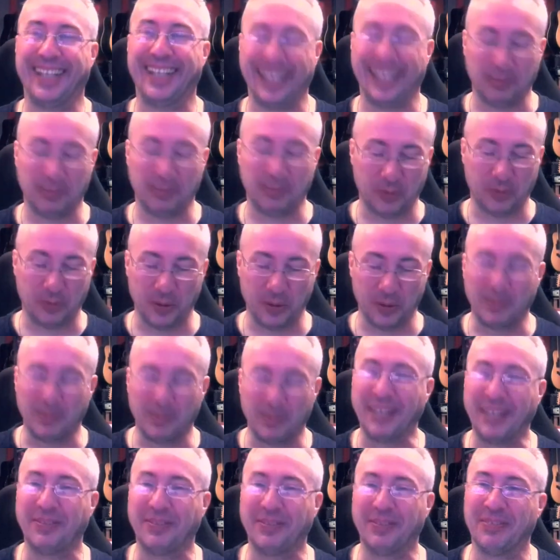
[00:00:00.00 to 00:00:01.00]
one of
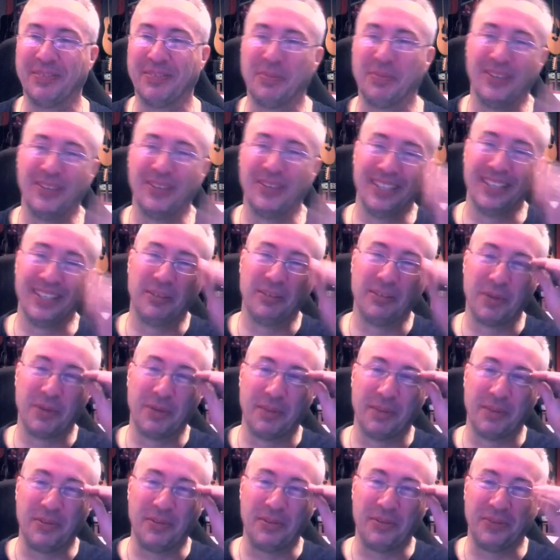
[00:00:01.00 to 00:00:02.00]

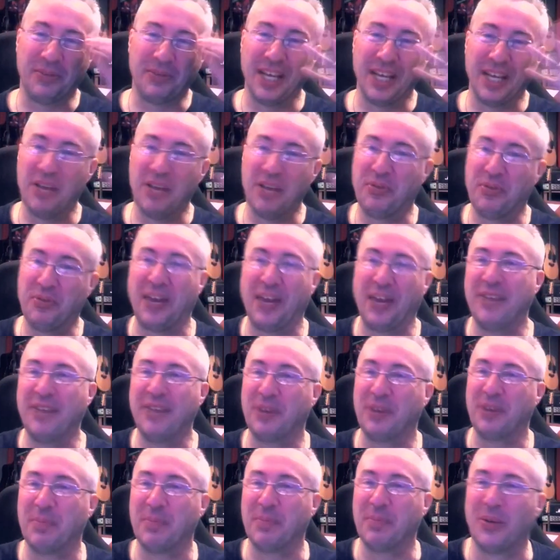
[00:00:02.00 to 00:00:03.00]
my
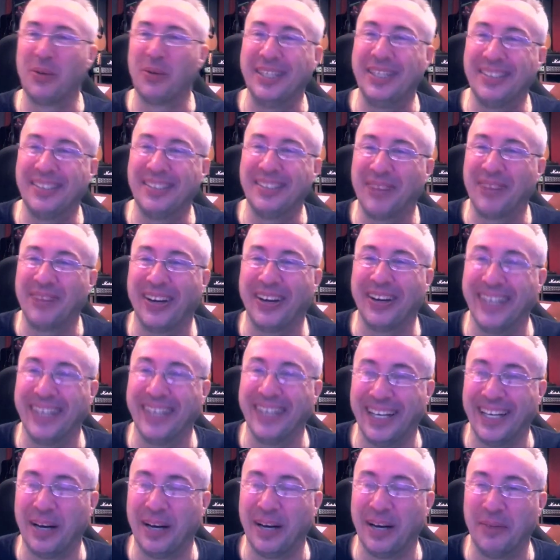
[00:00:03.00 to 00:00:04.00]
favorite points
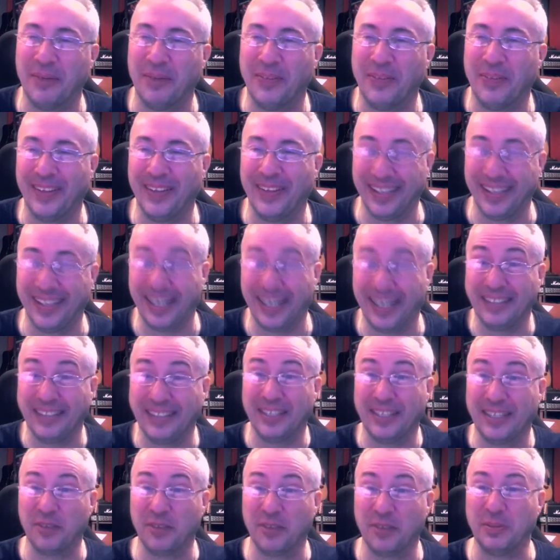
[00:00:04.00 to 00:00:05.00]
about the
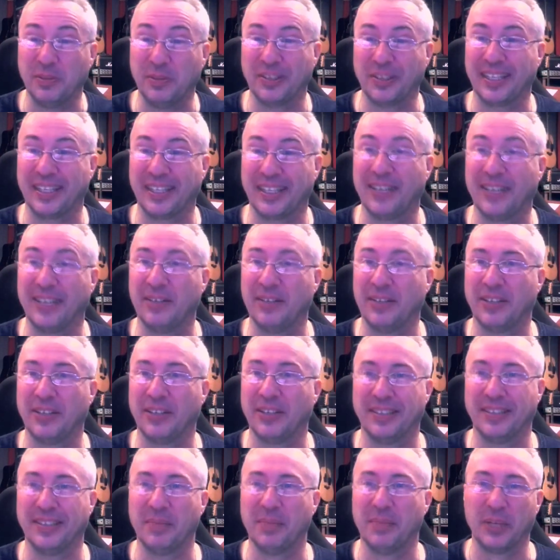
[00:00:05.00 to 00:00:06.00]
idea of music theory, very
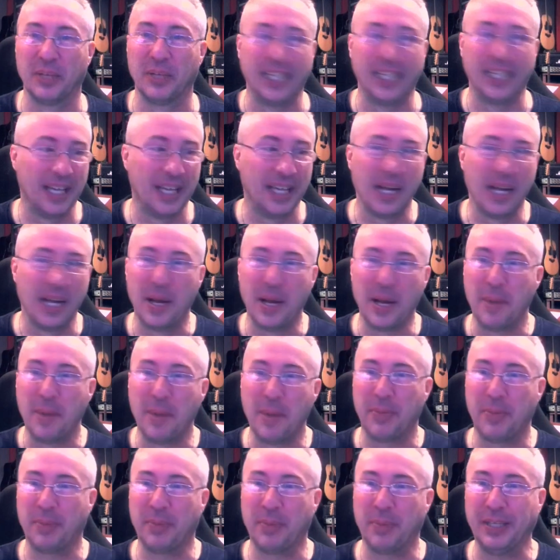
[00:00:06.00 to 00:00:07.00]
simply,
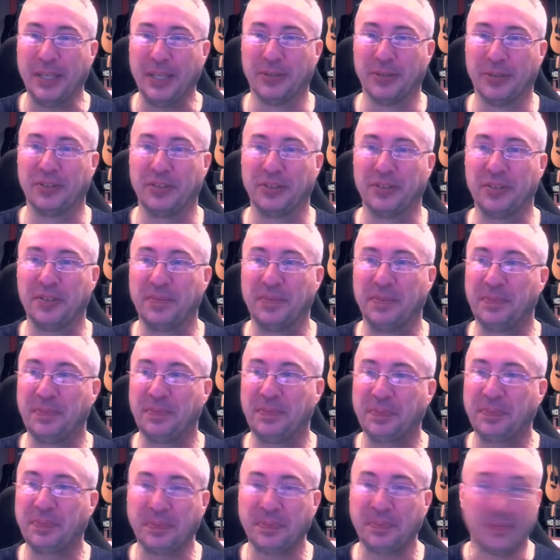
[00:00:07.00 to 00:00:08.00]
the Beatles
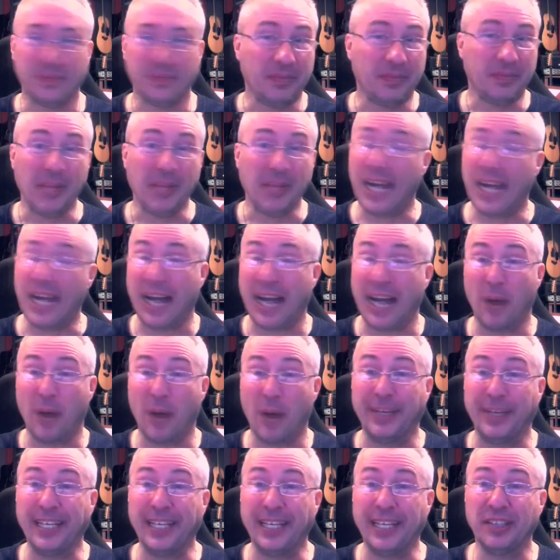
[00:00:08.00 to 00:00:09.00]
had how
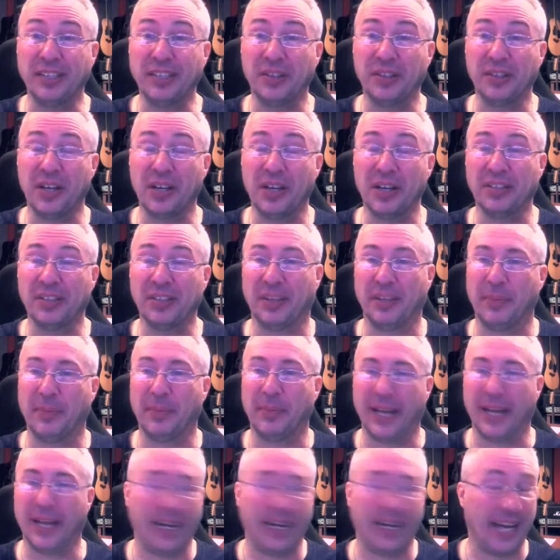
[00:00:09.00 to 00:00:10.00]
many hit songs,
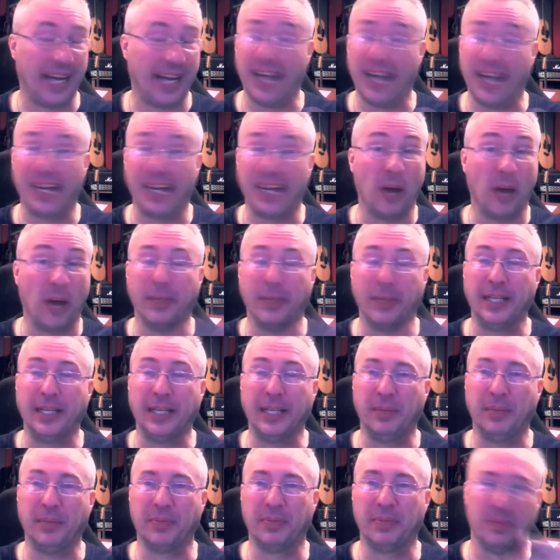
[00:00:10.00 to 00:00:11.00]
had how
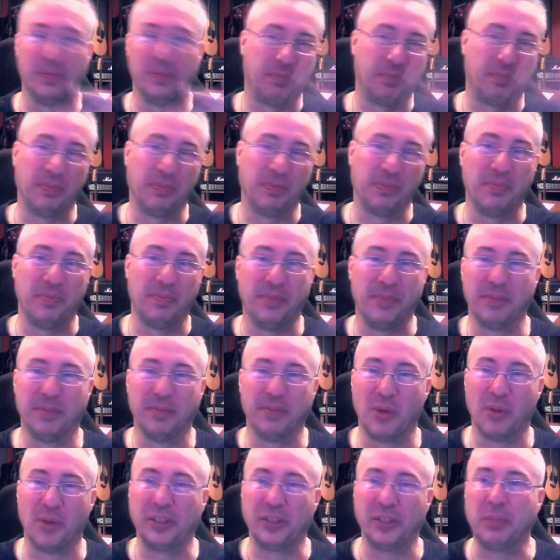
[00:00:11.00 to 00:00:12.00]
many
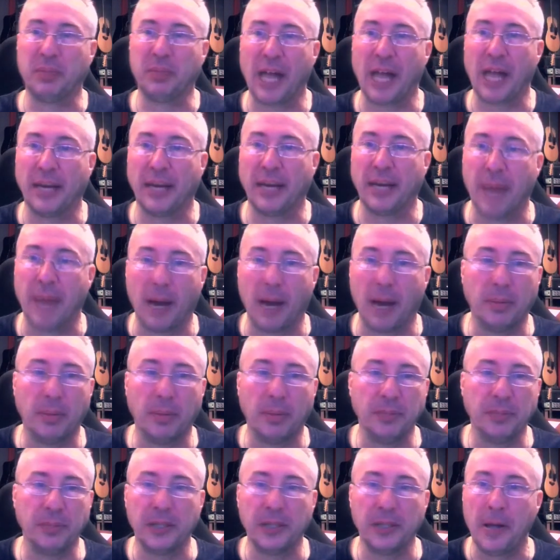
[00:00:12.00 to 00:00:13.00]
multi-platinum
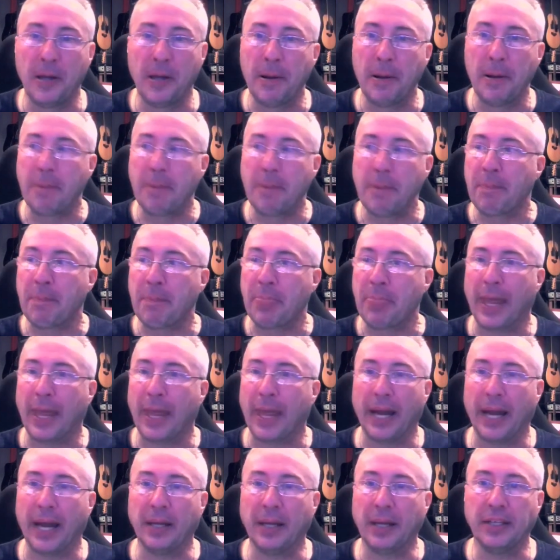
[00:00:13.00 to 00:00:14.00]
albums,
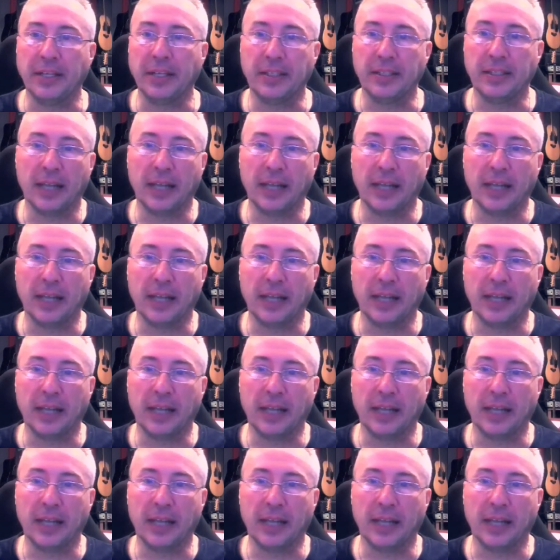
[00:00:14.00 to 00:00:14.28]
and